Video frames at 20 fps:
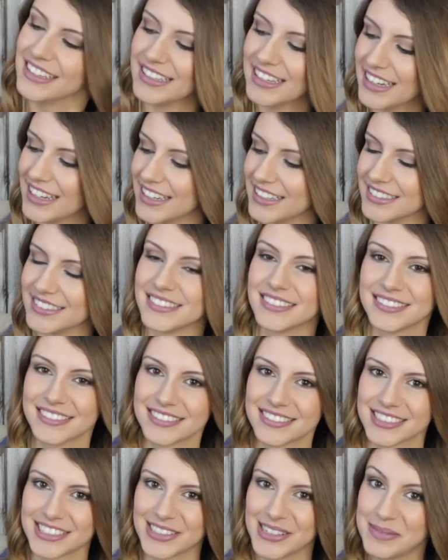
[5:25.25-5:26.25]
Yeah.
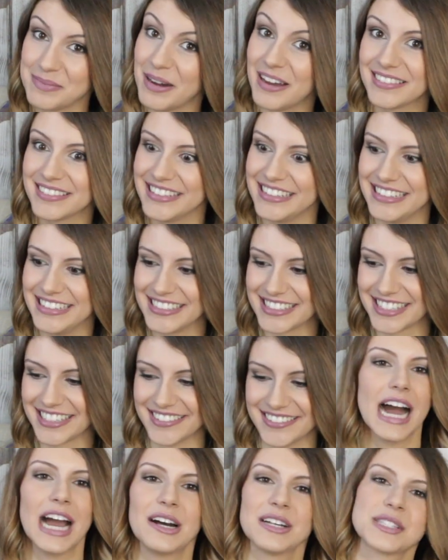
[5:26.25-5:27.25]
So I bought these.
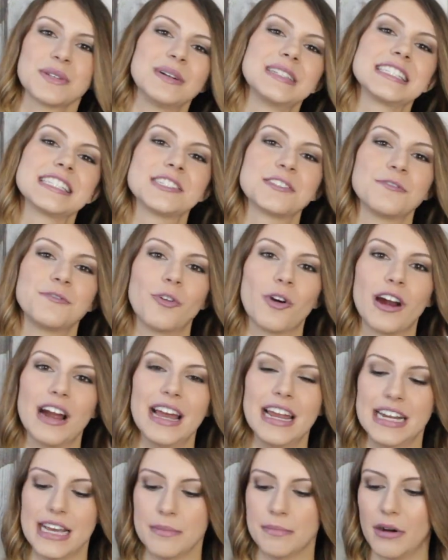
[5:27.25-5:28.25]
I also went to
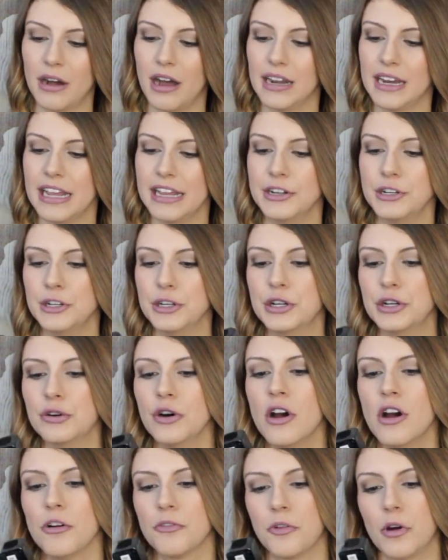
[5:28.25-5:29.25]
Sephora and I bought a
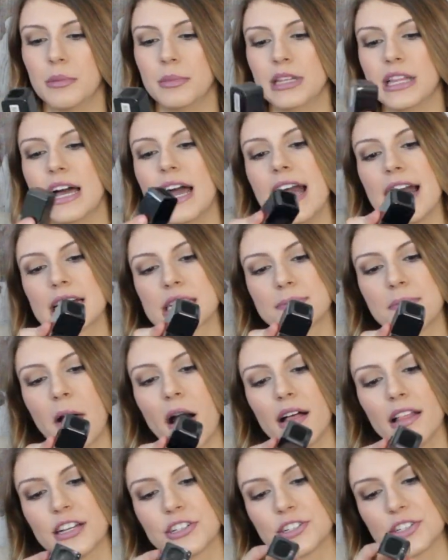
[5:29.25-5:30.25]
new Formula X
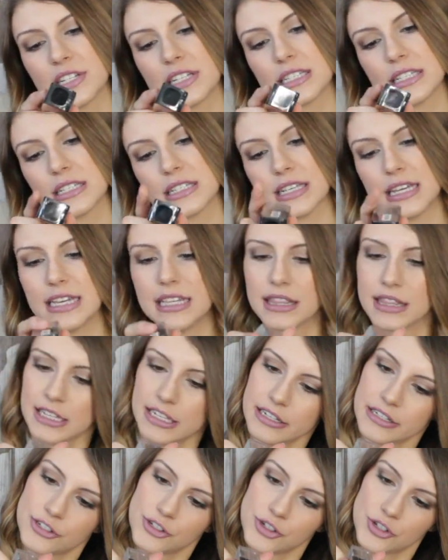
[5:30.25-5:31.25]
polish. This is in
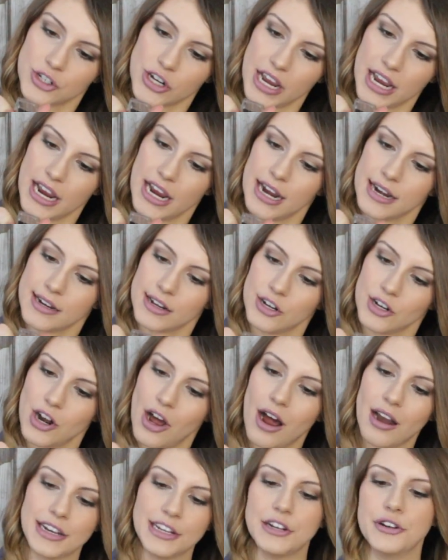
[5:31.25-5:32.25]
the shade
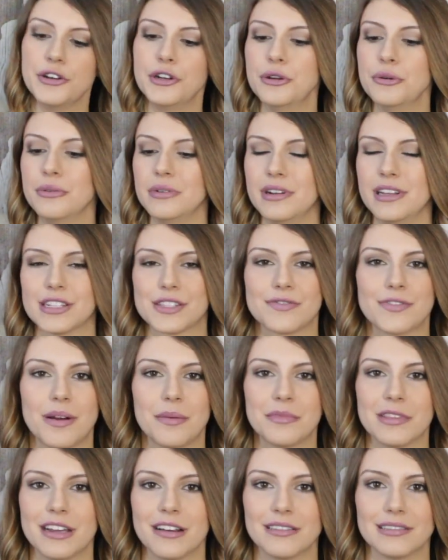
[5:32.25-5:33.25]
Naughty Newton. It's
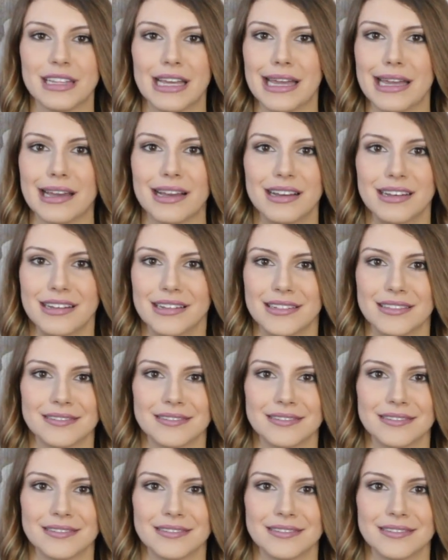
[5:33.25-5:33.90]
from their like